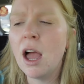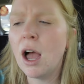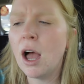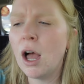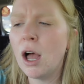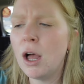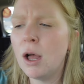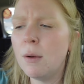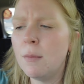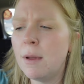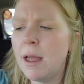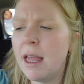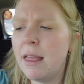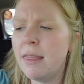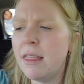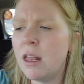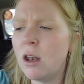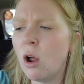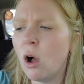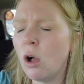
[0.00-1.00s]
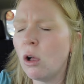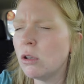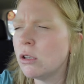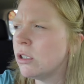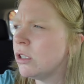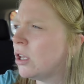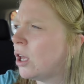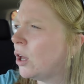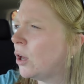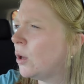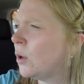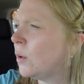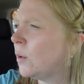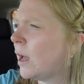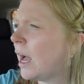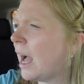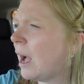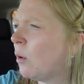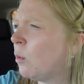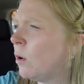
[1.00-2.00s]
Um, and then also
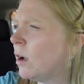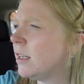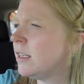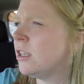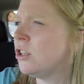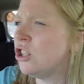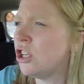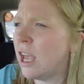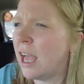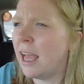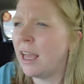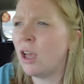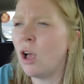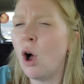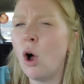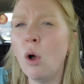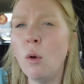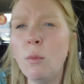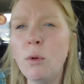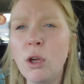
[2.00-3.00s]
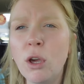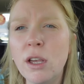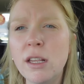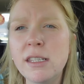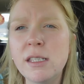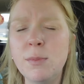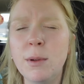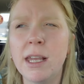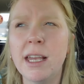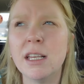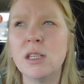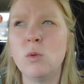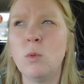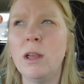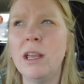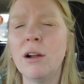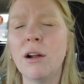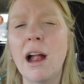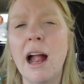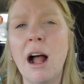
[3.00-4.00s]
I want to check HomeGoods, because
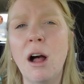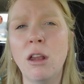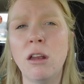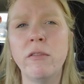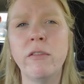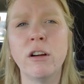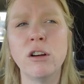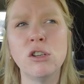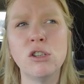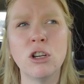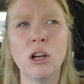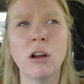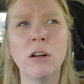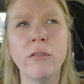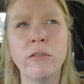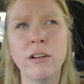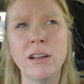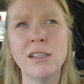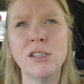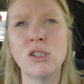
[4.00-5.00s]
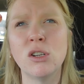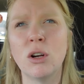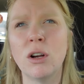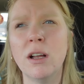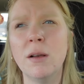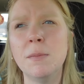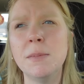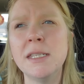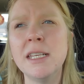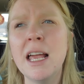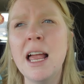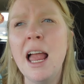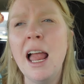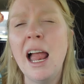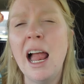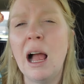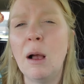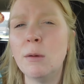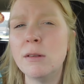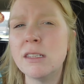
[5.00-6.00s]
we are out of our sugar-free syrups.
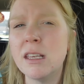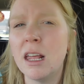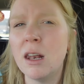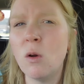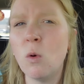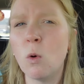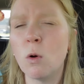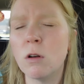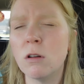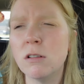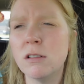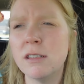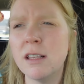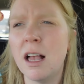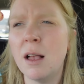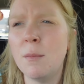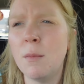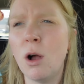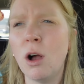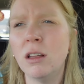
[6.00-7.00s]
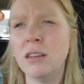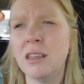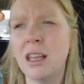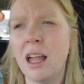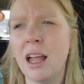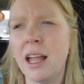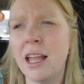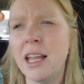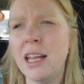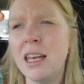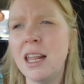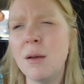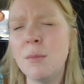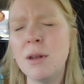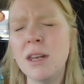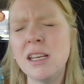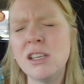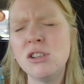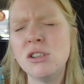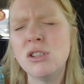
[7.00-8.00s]
I was going to order some online,
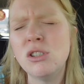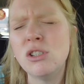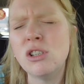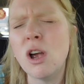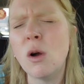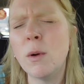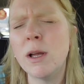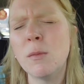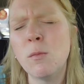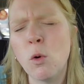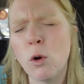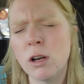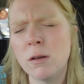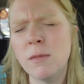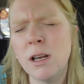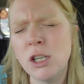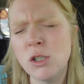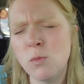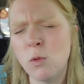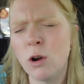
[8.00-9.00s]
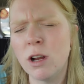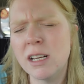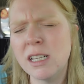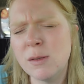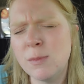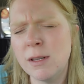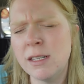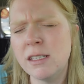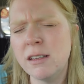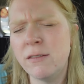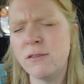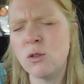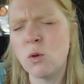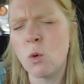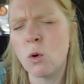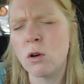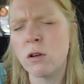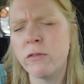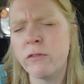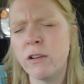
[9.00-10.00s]
but it's just so more, much more expensive to
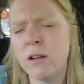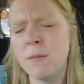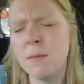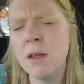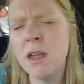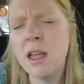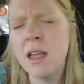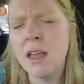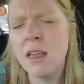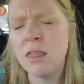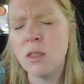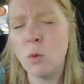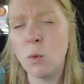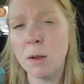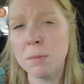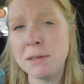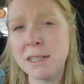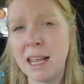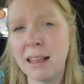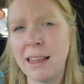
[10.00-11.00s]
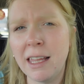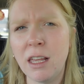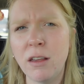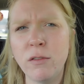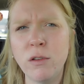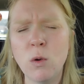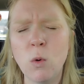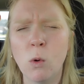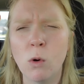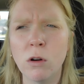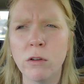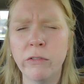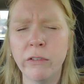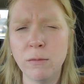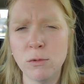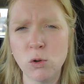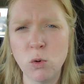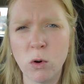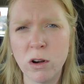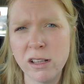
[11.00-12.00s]
order from the website. Like if you order
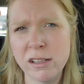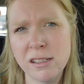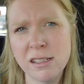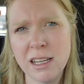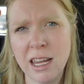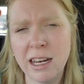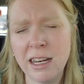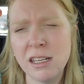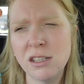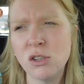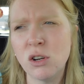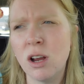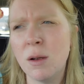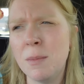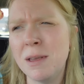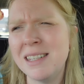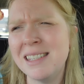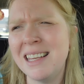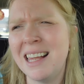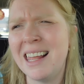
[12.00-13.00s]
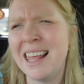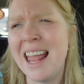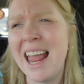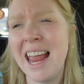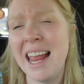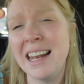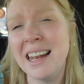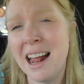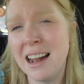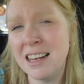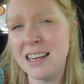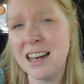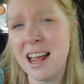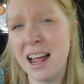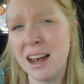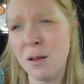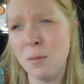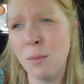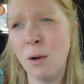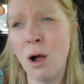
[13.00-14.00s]
from Jordan's Skinny Syrup, it's like eight
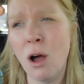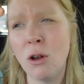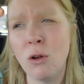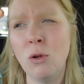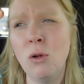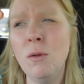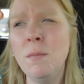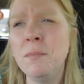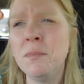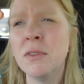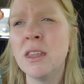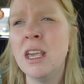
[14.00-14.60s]
ninety-nine a bottle.